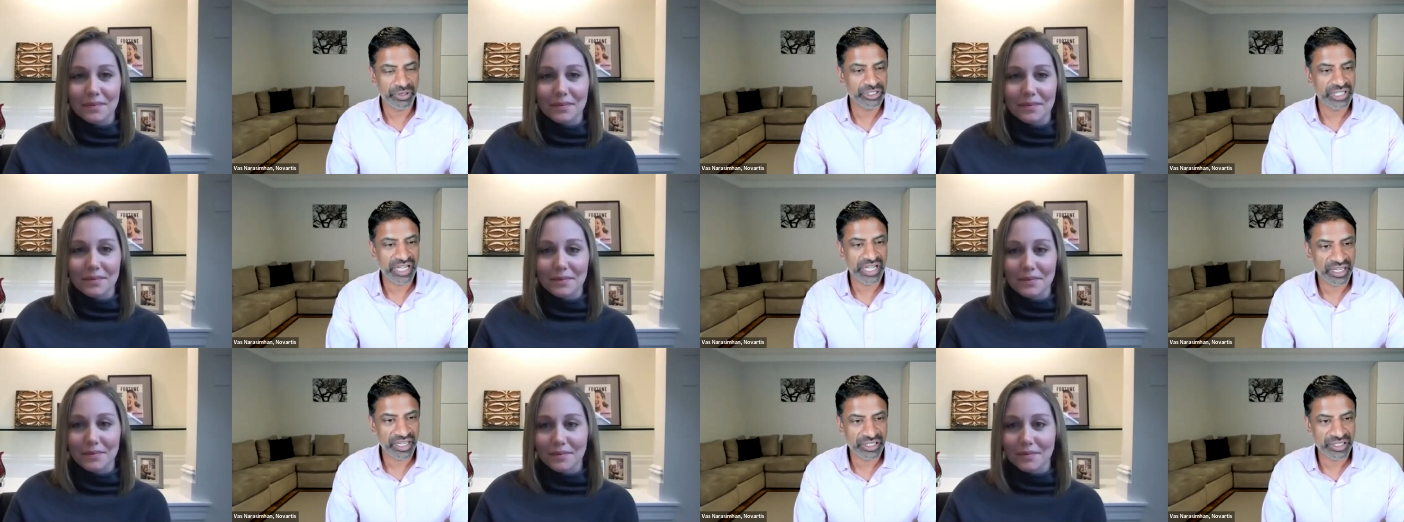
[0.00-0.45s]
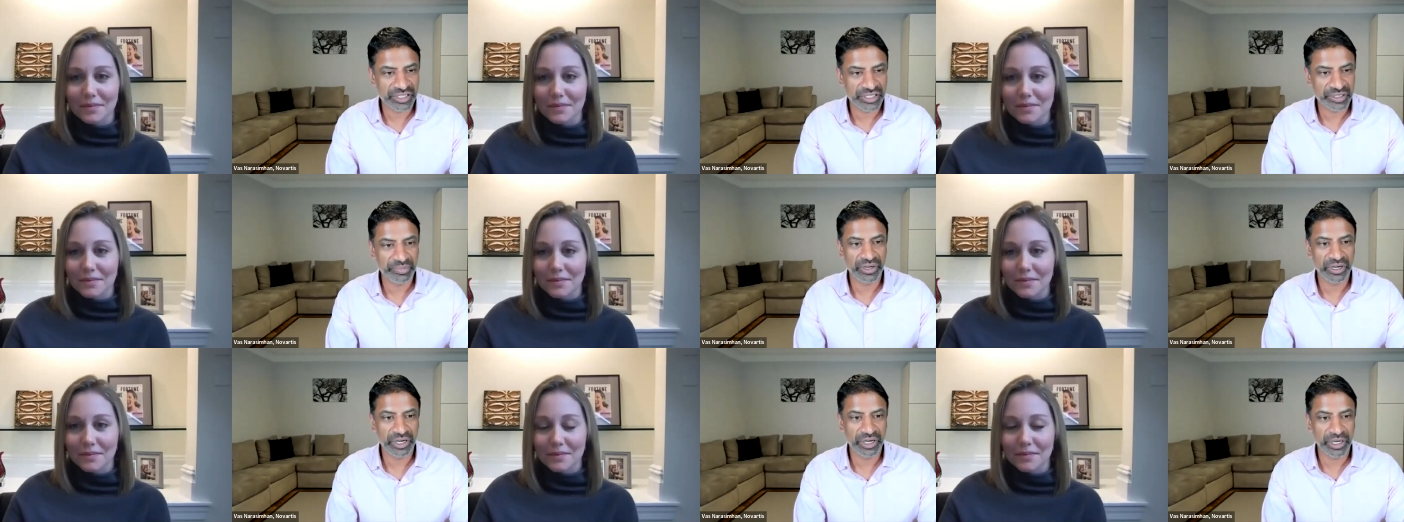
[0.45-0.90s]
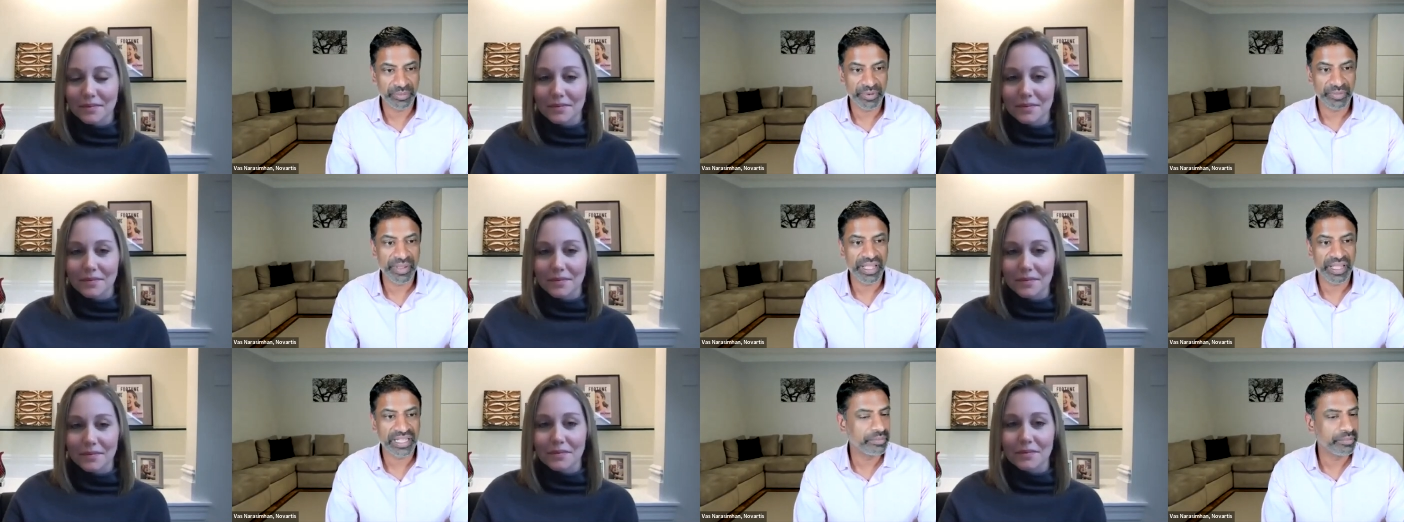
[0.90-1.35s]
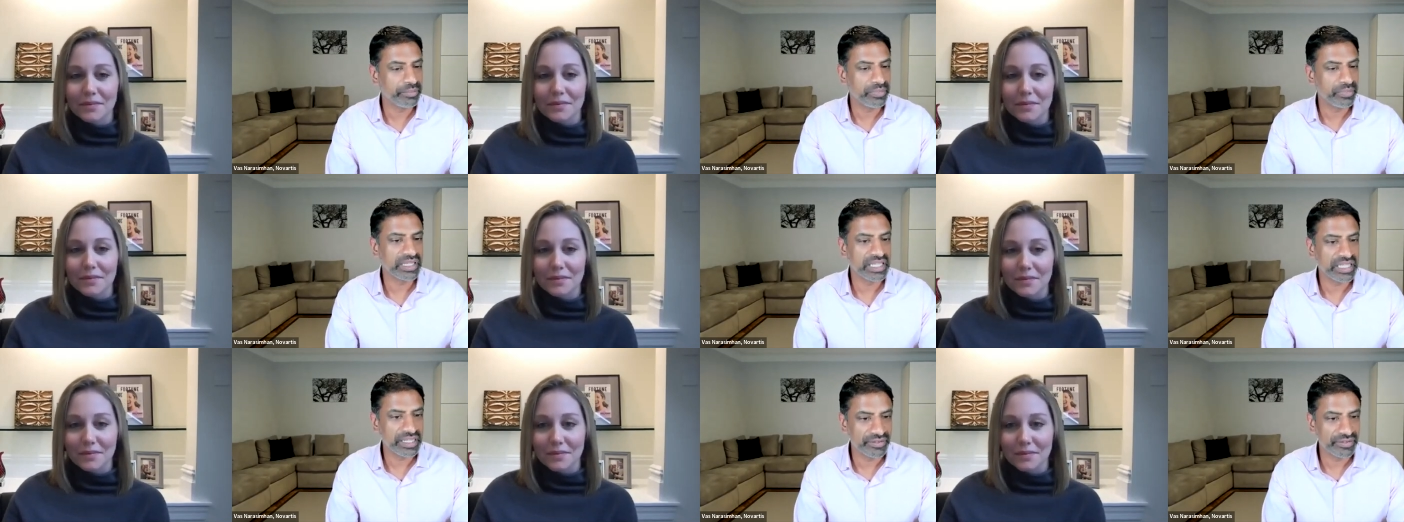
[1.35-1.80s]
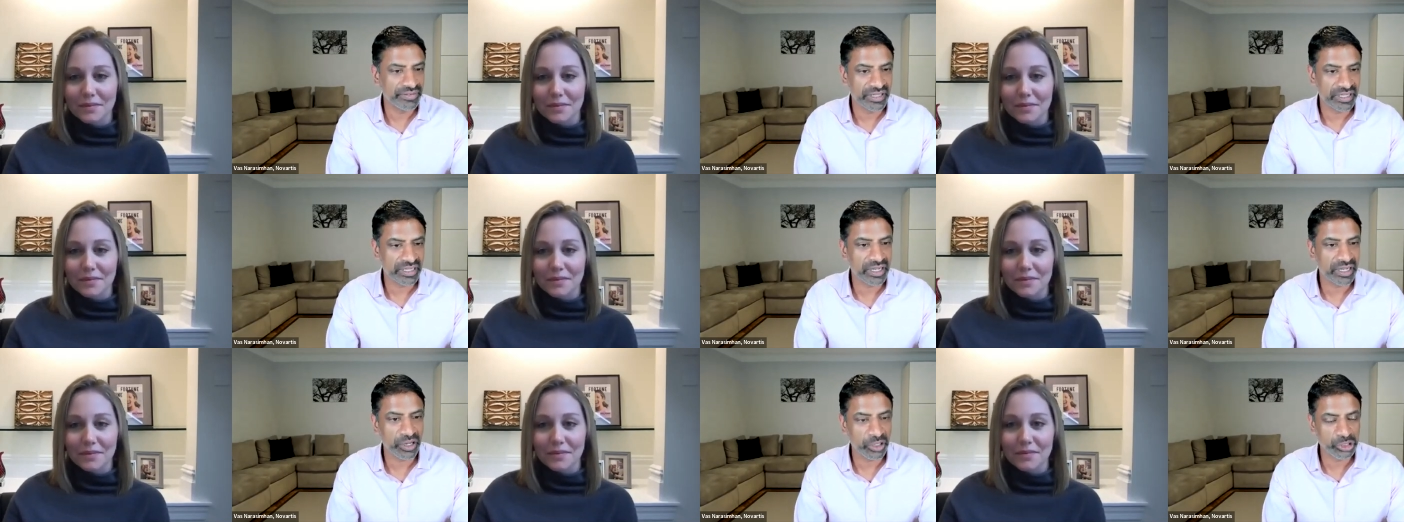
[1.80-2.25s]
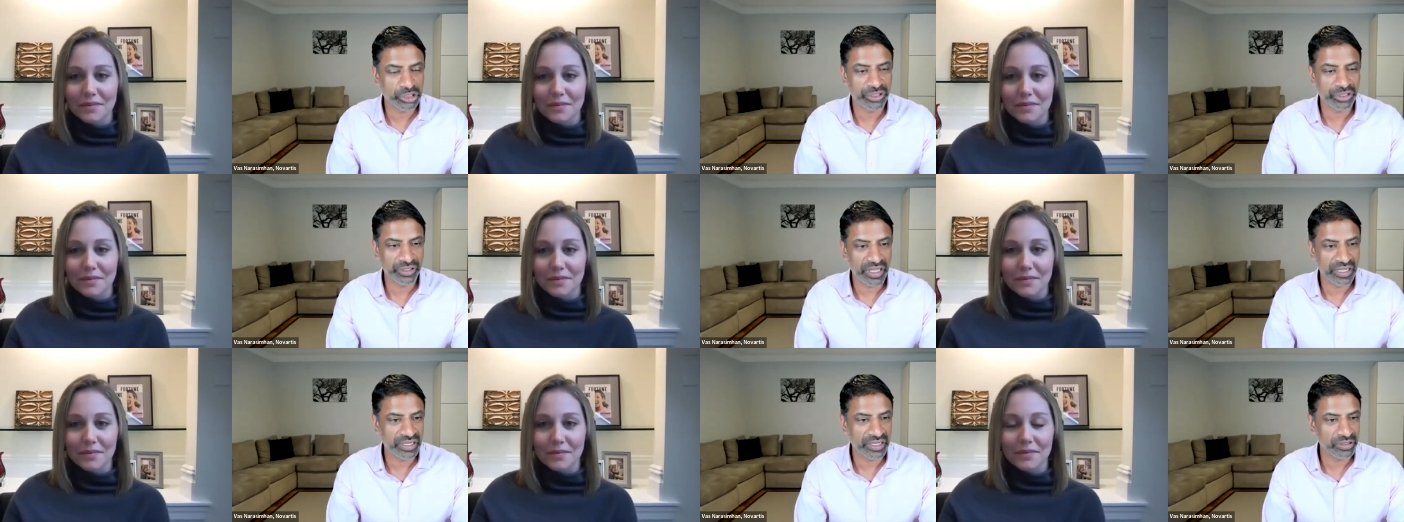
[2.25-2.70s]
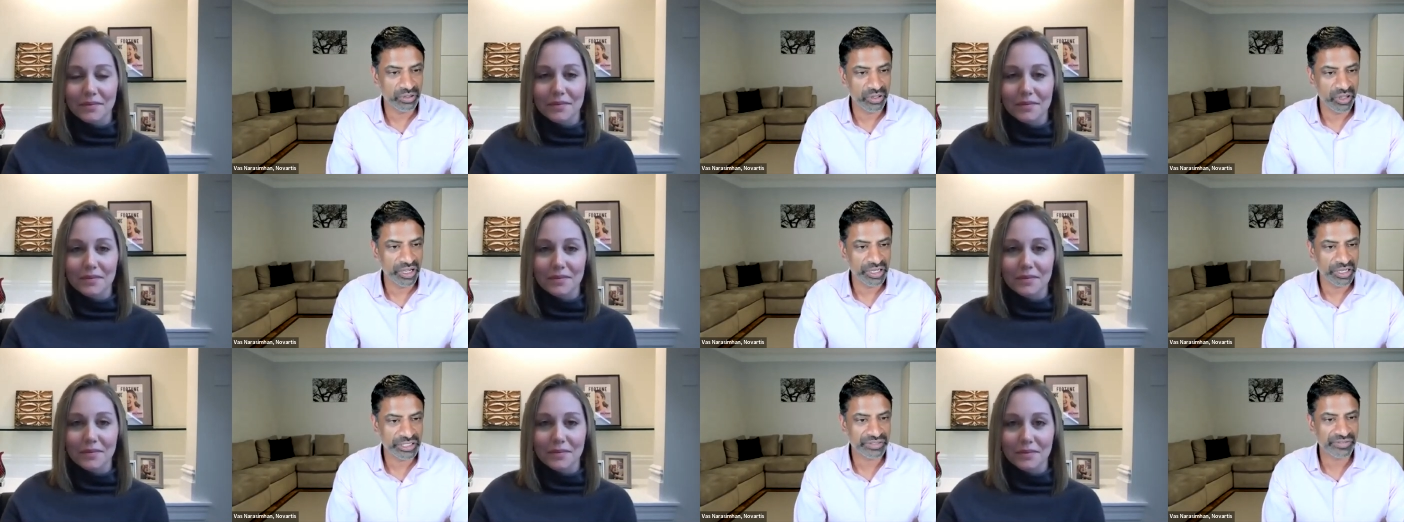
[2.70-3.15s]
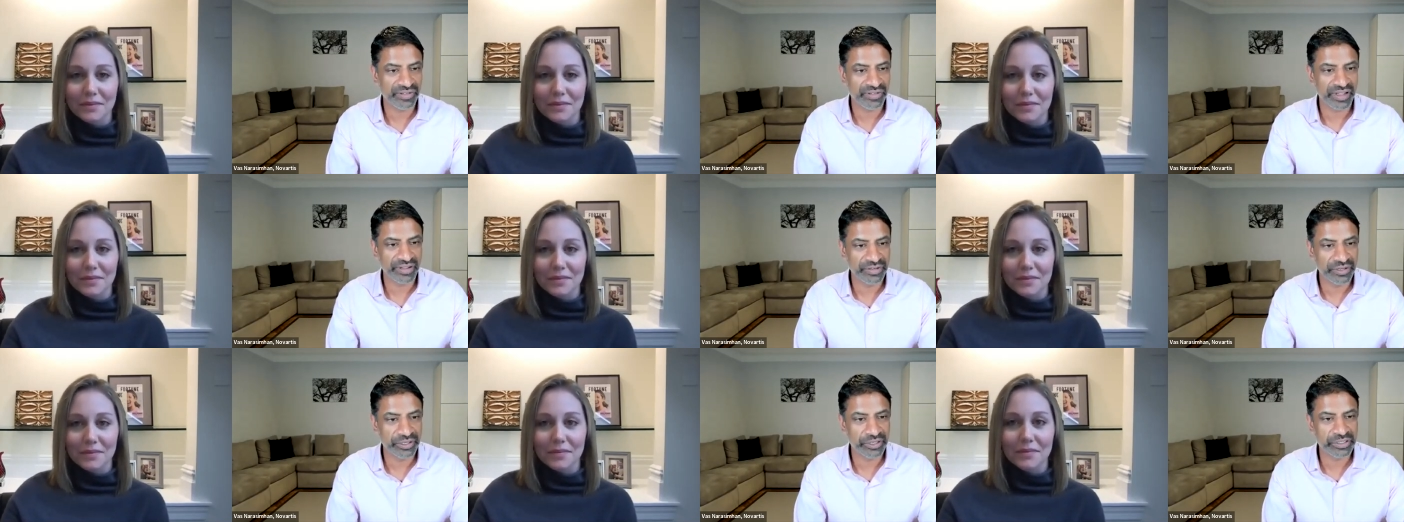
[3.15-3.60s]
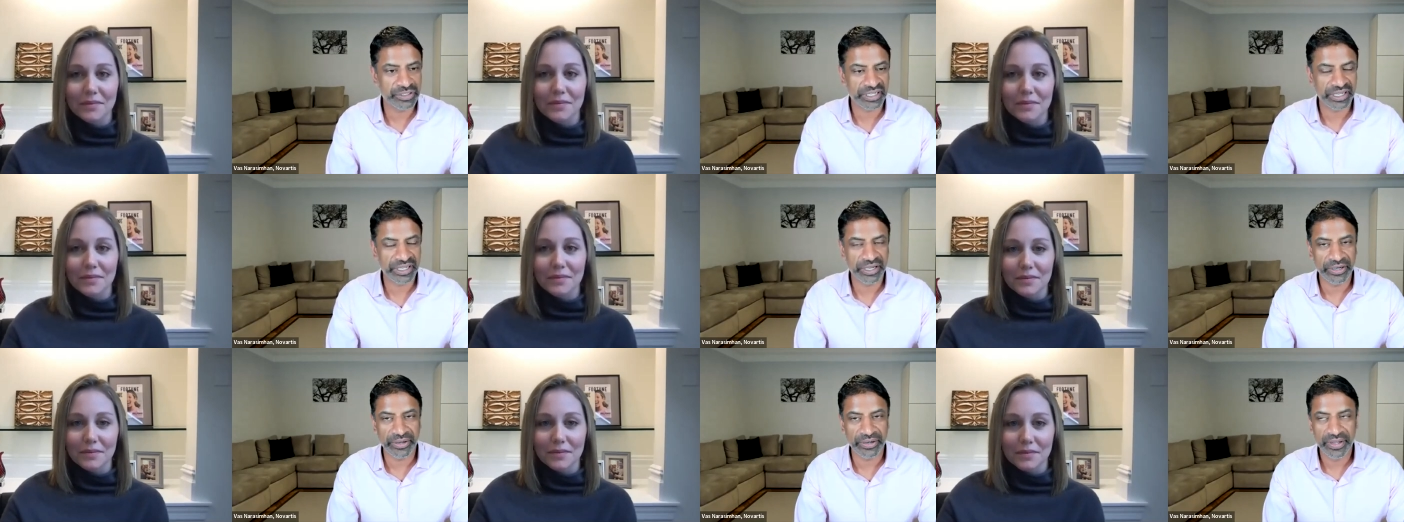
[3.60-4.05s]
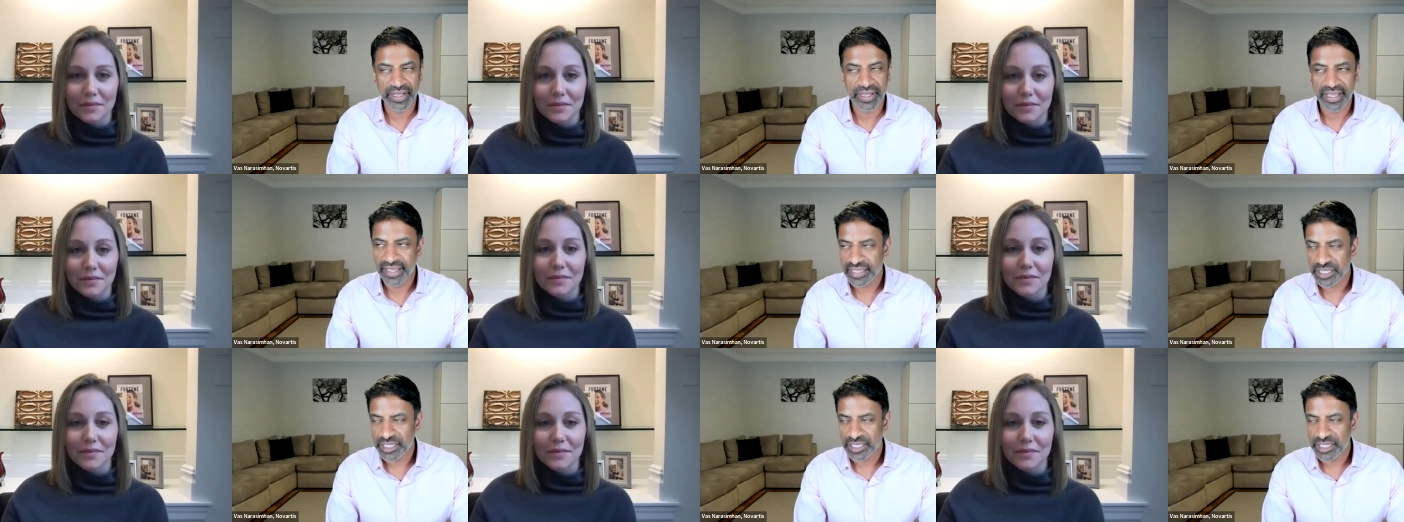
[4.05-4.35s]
Speaker 1: through a challenging period, but make them believe in the culture that you launched 5 years ago,